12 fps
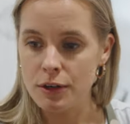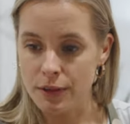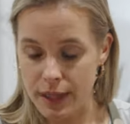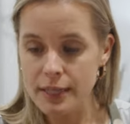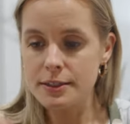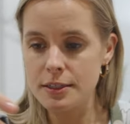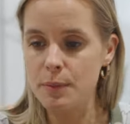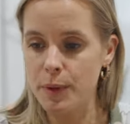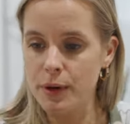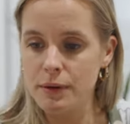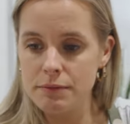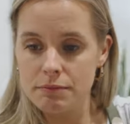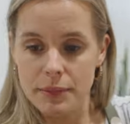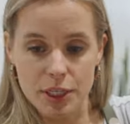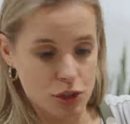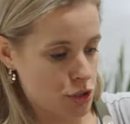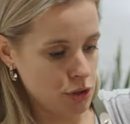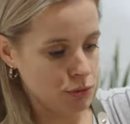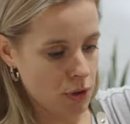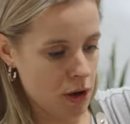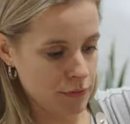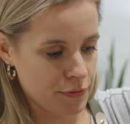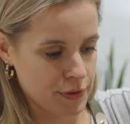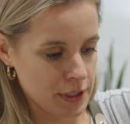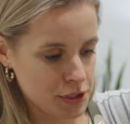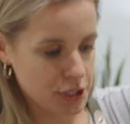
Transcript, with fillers: This zipper is too long for this